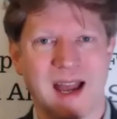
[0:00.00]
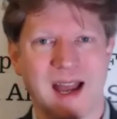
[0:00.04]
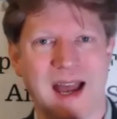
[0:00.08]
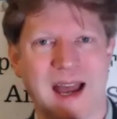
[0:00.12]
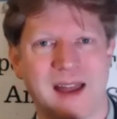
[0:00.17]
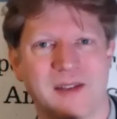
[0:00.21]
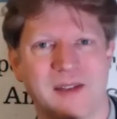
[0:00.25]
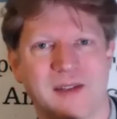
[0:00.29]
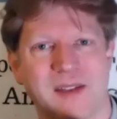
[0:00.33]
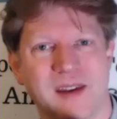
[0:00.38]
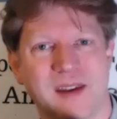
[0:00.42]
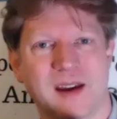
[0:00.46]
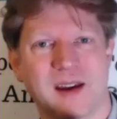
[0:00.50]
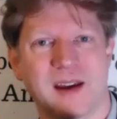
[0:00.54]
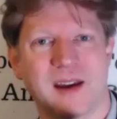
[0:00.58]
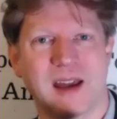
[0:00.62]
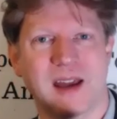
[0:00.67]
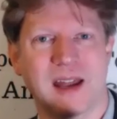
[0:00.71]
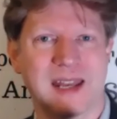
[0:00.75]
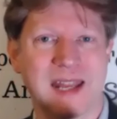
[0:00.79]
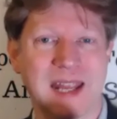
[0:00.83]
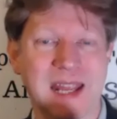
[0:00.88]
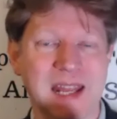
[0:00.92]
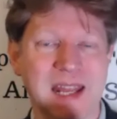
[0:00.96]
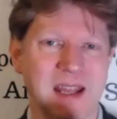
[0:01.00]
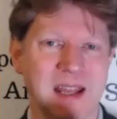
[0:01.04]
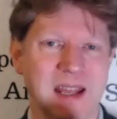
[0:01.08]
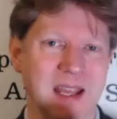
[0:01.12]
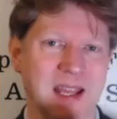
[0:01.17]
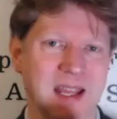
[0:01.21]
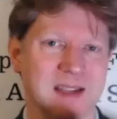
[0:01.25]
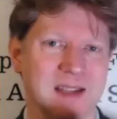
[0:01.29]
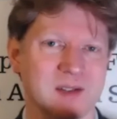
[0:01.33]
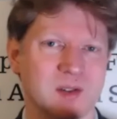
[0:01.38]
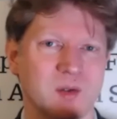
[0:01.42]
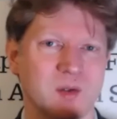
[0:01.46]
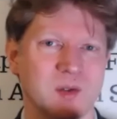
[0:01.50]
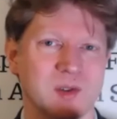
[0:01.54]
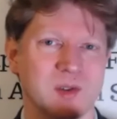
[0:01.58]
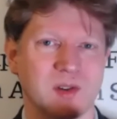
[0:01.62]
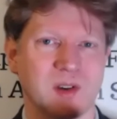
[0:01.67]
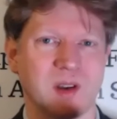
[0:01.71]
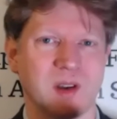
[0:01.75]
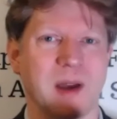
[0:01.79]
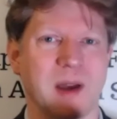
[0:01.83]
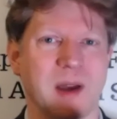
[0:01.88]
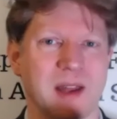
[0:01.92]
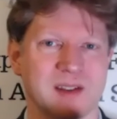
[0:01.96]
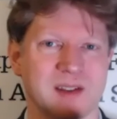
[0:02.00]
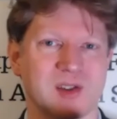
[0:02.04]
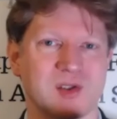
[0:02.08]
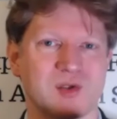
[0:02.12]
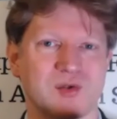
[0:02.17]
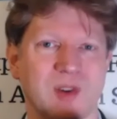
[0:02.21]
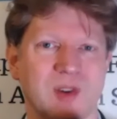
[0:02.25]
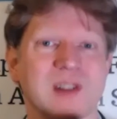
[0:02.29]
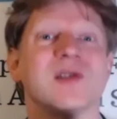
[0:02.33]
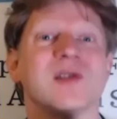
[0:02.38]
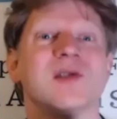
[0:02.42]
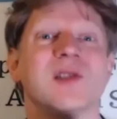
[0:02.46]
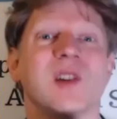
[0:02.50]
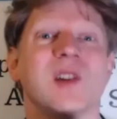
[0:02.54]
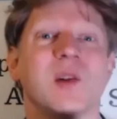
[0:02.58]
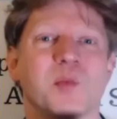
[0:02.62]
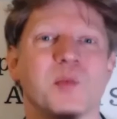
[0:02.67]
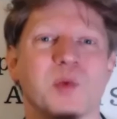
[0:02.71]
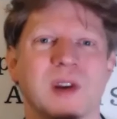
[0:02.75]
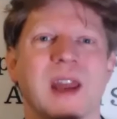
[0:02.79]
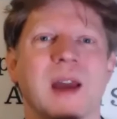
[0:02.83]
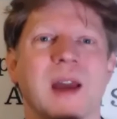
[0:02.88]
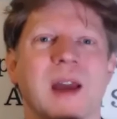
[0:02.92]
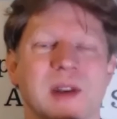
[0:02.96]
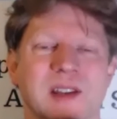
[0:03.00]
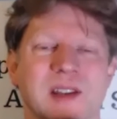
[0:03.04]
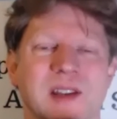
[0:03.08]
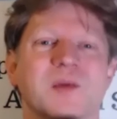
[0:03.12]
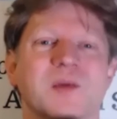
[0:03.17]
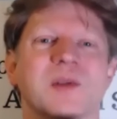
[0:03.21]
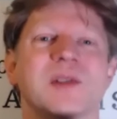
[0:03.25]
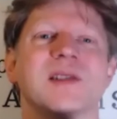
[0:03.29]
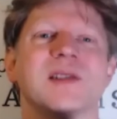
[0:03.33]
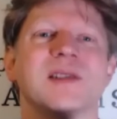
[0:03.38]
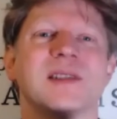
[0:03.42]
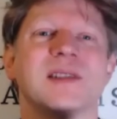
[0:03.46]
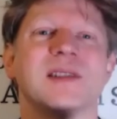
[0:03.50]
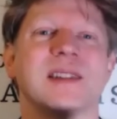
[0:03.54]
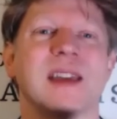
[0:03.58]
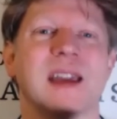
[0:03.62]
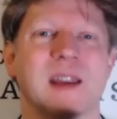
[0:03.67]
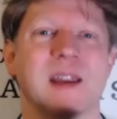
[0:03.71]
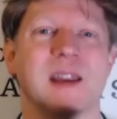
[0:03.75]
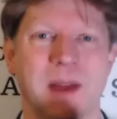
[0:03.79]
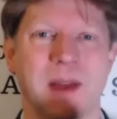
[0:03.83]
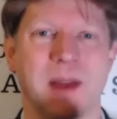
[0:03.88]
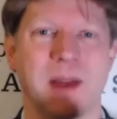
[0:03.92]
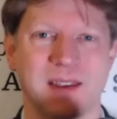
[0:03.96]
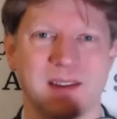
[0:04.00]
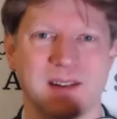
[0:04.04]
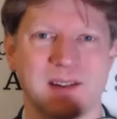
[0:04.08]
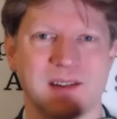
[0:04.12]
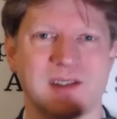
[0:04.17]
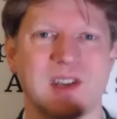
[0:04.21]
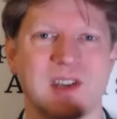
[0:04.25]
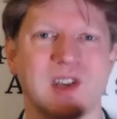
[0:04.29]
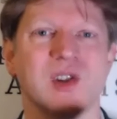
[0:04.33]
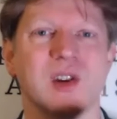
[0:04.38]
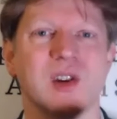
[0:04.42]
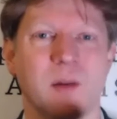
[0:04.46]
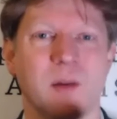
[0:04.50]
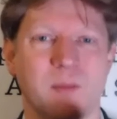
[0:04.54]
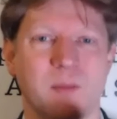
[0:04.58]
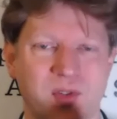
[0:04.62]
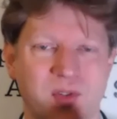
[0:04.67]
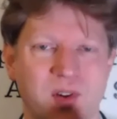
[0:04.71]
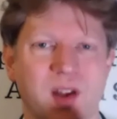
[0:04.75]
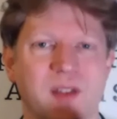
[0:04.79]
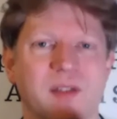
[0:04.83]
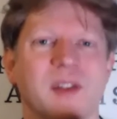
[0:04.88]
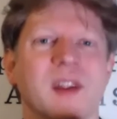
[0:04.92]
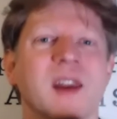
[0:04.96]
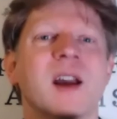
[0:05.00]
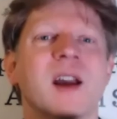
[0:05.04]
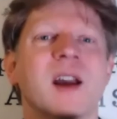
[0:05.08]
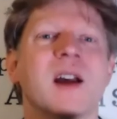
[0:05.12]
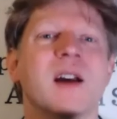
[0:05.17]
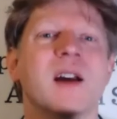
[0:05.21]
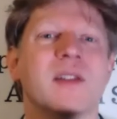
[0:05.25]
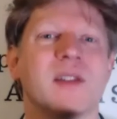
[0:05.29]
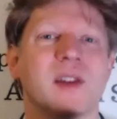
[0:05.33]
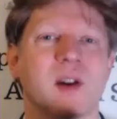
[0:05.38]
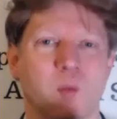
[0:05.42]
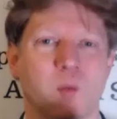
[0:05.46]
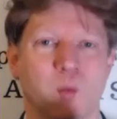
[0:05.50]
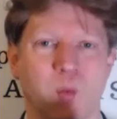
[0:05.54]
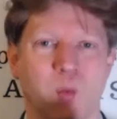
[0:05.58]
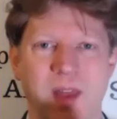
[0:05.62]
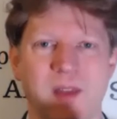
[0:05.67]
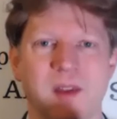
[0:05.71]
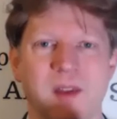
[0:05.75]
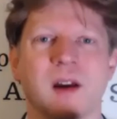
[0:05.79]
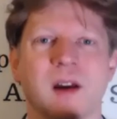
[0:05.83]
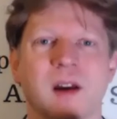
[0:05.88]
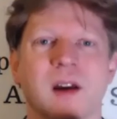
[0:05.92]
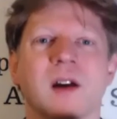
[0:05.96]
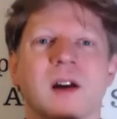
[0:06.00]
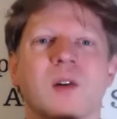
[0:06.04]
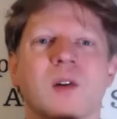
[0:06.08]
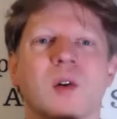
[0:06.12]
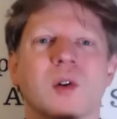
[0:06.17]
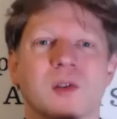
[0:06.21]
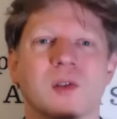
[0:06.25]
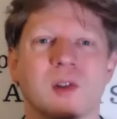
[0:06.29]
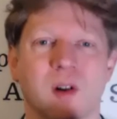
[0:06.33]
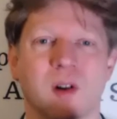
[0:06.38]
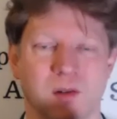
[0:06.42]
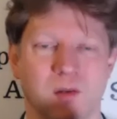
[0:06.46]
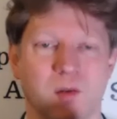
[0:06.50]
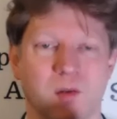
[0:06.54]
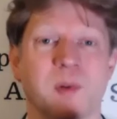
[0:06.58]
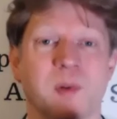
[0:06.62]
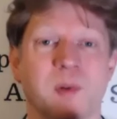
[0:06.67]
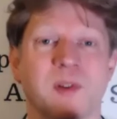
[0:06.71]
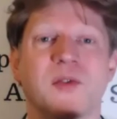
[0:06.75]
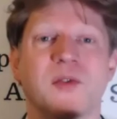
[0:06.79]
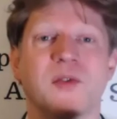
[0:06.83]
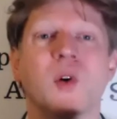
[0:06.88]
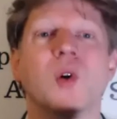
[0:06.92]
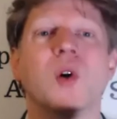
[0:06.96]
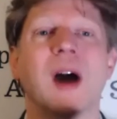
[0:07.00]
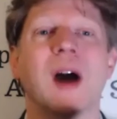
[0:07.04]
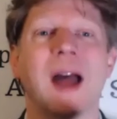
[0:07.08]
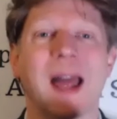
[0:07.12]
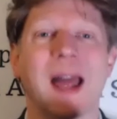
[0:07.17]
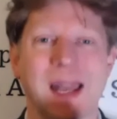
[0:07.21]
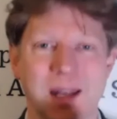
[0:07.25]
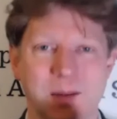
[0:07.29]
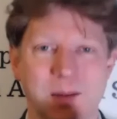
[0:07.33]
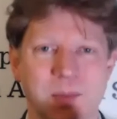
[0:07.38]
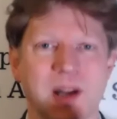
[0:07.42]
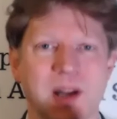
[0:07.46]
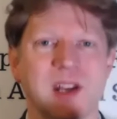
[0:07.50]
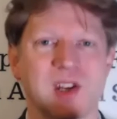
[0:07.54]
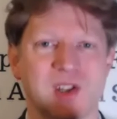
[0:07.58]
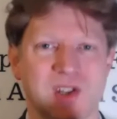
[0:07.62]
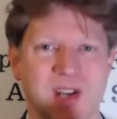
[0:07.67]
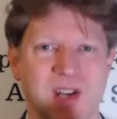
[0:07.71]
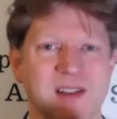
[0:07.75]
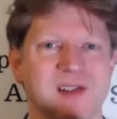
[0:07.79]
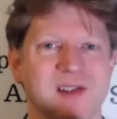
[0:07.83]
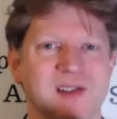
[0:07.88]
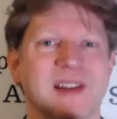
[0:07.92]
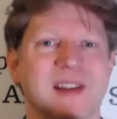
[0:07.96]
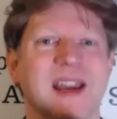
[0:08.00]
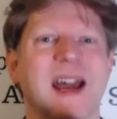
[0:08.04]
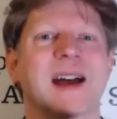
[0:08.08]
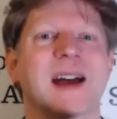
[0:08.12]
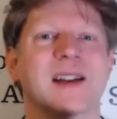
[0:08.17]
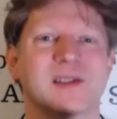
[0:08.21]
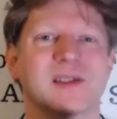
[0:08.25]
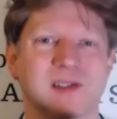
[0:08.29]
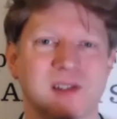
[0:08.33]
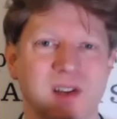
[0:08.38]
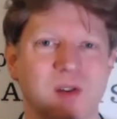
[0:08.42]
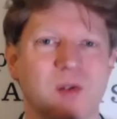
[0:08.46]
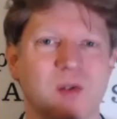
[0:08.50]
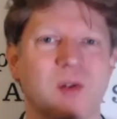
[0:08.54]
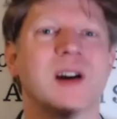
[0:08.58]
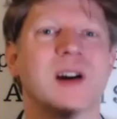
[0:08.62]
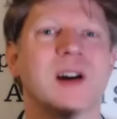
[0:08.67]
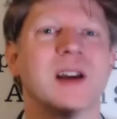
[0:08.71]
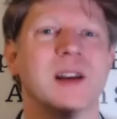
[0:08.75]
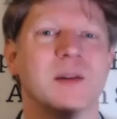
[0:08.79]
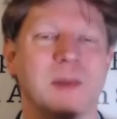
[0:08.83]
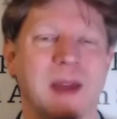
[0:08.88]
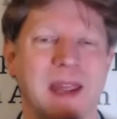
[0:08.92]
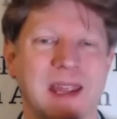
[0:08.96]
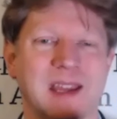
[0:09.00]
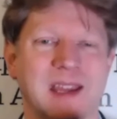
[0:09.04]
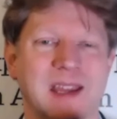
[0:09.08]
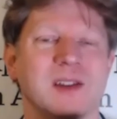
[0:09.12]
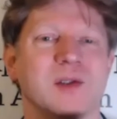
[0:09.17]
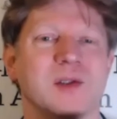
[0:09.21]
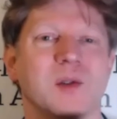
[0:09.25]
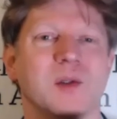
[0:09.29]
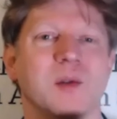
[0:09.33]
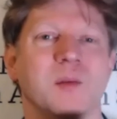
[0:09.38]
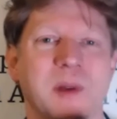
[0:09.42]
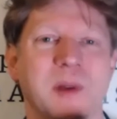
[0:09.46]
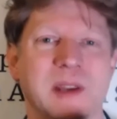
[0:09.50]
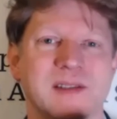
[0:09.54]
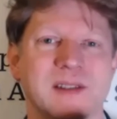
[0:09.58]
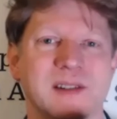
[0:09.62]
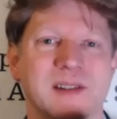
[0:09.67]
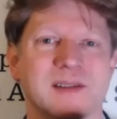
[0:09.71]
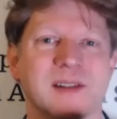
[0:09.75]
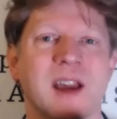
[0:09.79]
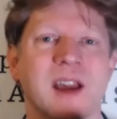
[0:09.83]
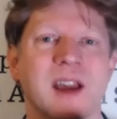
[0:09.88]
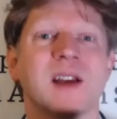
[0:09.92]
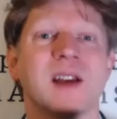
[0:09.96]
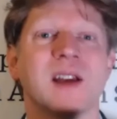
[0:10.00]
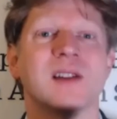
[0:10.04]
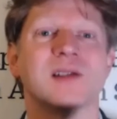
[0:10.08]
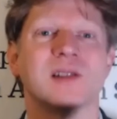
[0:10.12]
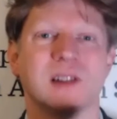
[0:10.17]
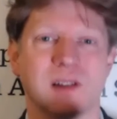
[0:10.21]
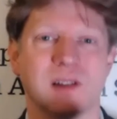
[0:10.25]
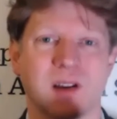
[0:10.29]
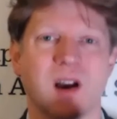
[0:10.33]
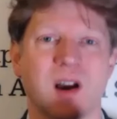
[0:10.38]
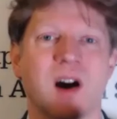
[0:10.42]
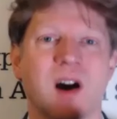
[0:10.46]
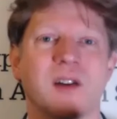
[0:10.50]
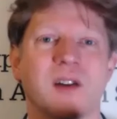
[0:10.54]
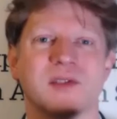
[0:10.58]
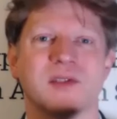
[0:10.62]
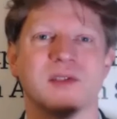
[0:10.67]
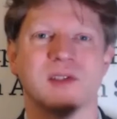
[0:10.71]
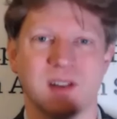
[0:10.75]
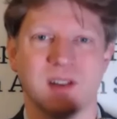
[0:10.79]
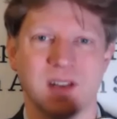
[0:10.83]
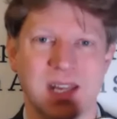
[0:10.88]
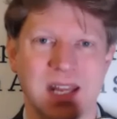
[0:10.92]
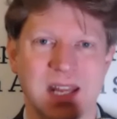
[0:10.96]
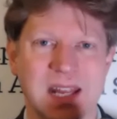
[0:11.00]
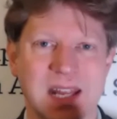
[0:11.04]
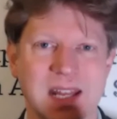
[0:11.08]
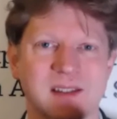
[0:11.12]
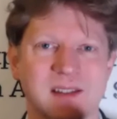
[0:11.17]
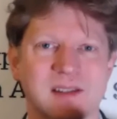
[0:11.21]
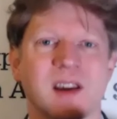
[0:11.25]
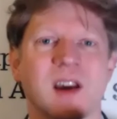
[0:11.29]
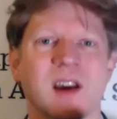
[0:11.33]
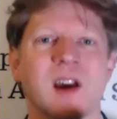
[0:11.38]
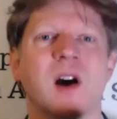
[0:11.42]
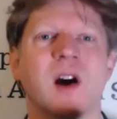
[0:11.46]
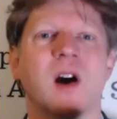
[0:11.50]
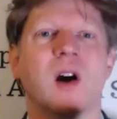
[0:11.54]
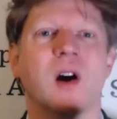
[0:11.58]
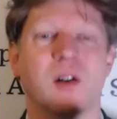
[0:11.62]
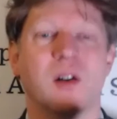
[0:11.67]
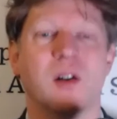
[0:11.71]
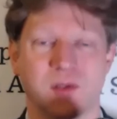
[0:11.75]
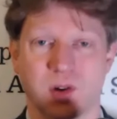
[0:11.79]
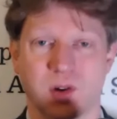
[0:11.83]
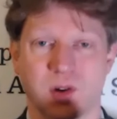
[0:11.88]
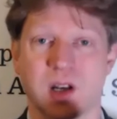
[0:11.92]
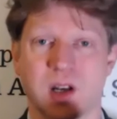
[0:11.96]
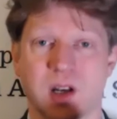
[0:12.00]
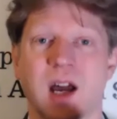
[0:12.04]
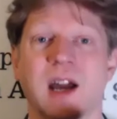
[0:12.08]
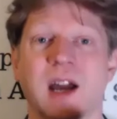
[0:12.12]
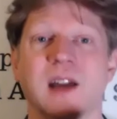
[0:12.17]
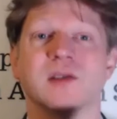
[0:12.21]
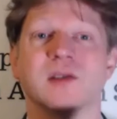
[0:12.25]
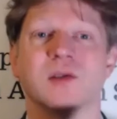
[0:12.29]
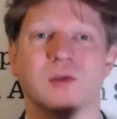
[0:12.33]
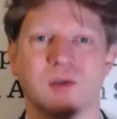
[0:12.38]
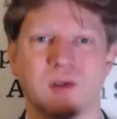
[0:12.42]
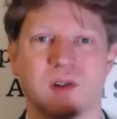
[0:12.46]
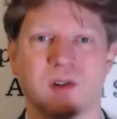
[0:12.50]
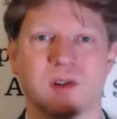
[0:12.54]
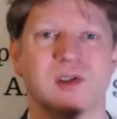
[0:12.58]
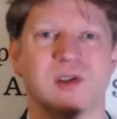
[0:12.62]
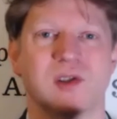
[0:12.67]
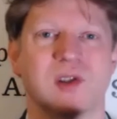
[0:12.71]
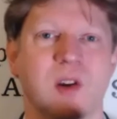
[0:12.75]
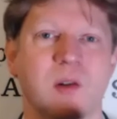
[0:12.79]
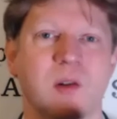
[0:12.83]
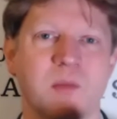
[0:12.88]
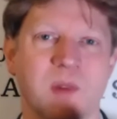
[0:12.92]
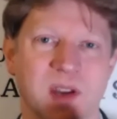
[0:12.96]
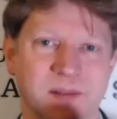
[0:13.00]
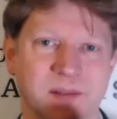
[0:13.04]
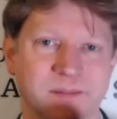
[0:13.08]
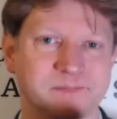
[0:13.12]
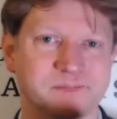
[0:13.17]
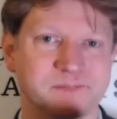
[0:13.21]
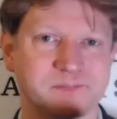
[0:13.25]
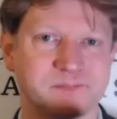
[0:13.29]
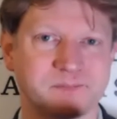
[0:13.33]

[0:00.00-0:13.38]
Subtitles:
And he is always talking about the strategy of preeminence, which is to say you make the decision up front that whether or not, or before any money changes hands, you are going to make it your business to look after the needs of your client or consumer.